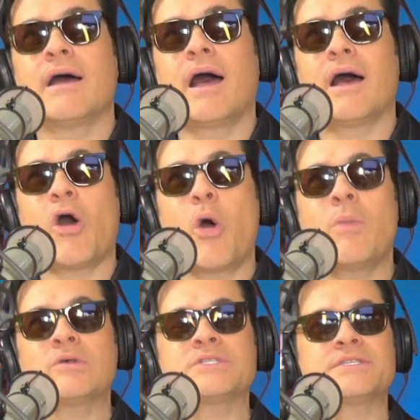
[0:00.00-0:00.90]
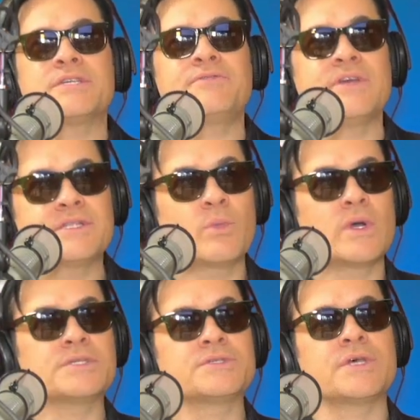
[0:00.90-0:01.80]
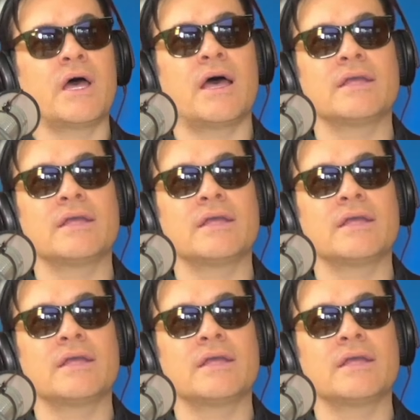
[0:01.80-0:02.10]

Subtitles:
almost as if it was